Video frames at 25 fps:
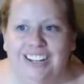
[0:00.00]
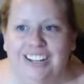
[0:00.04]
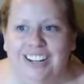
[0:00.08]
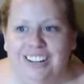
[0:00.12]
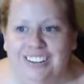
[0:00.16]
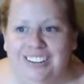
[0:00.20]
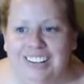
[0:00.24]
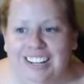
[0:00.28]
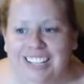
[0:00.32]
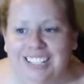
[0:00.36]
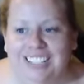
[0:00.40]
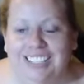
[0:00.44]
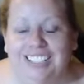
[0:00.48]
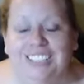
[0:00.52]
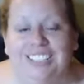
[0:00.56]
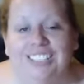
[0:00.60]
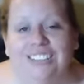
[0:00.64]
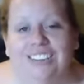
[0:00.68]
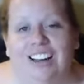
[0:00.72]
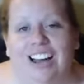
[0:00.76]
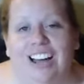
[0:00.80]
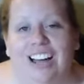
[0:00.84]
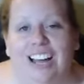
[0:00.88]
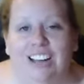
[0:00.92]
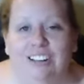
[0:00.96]
Okay.
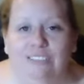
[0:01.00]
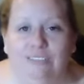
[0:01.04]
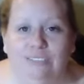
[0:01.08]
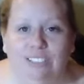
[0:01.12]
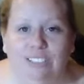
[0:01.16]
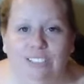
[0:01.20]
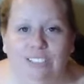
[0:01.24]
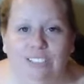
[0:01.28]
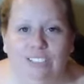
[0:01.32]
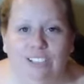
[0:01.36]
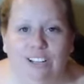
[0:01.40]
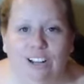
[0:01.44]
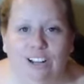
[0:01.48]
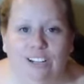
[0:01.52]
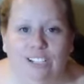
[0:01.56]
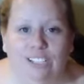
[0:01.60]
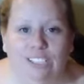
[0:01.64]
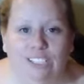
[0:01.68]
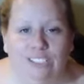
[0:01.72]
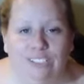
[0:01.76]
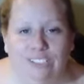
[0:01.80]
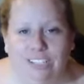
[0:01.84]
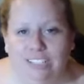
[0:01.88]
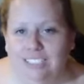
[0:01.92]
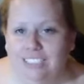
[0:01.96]
So I will talk
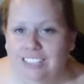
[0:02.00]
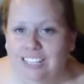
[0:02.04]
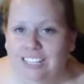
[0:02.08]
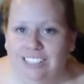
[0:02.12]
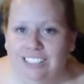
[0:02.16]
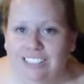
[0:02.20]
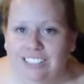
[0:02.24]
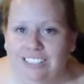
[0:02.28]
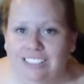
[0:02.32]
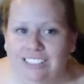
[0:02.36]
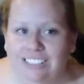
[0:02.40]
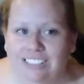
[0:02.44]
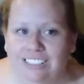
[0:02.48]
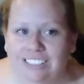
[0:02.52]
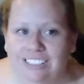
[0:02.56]
to you guys later.